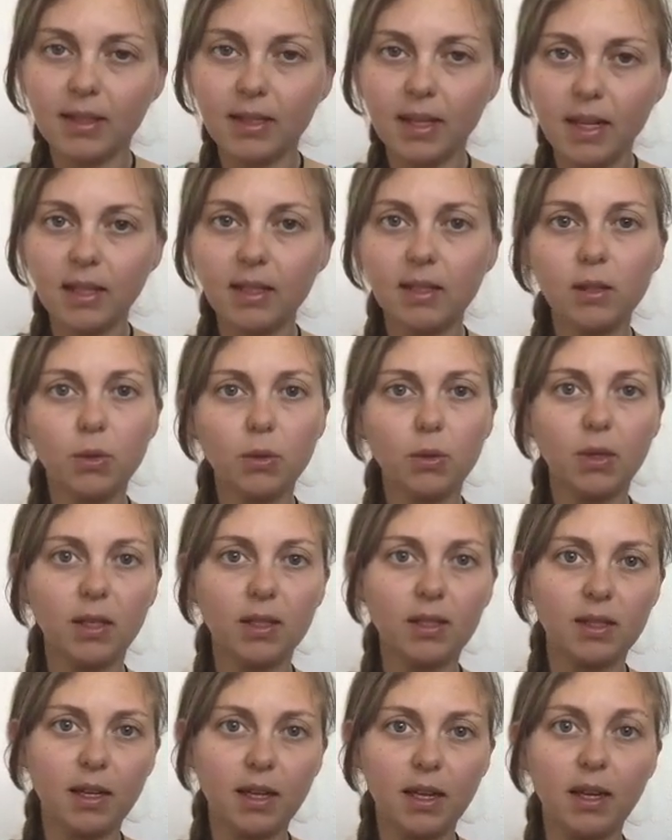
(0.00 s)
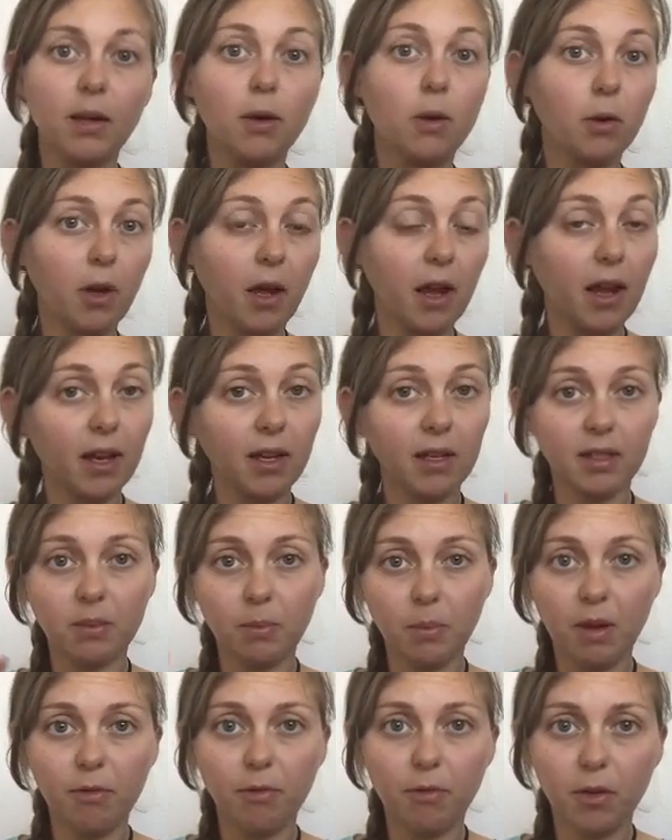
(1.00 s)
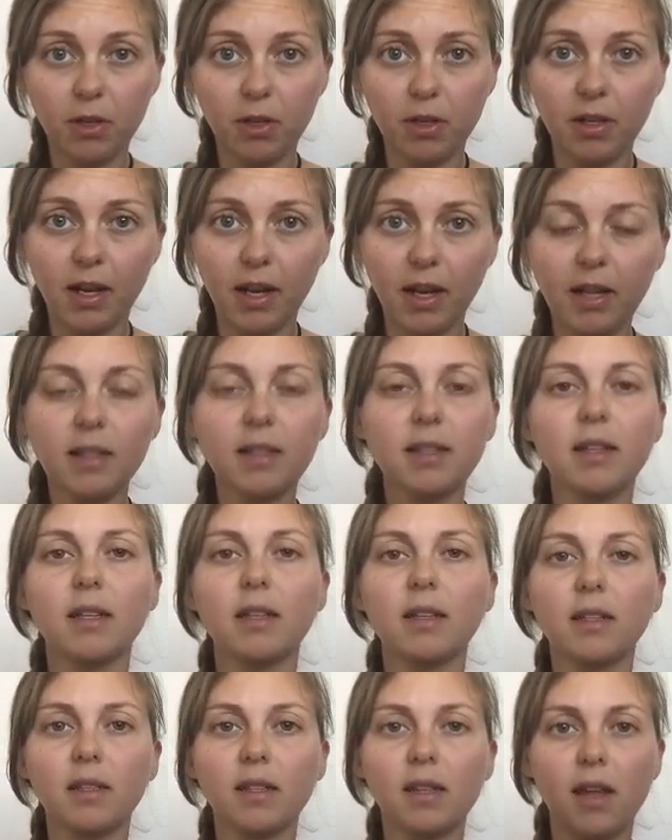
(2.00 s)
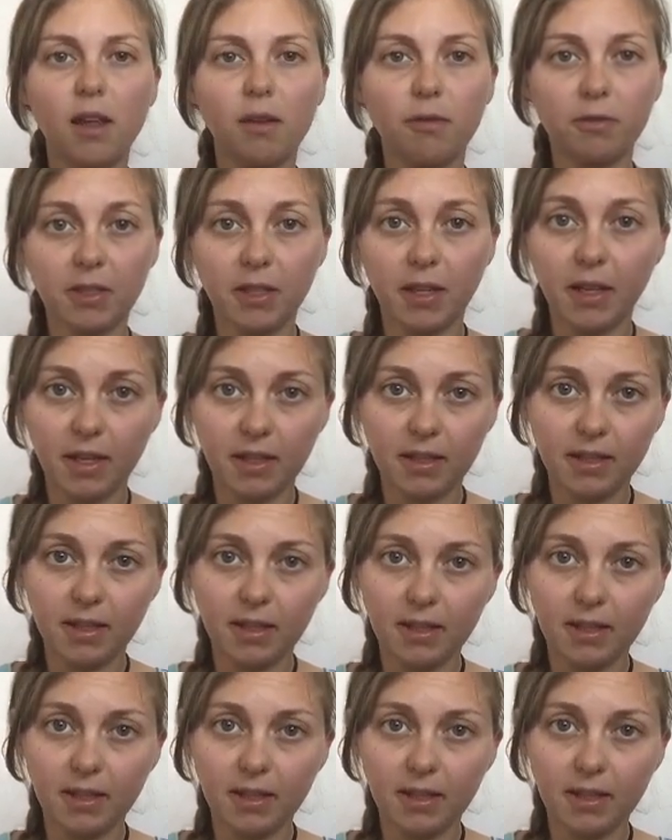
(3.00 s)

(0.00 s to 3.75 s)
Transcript: then you can say, okay, it's my fertile days and have sex,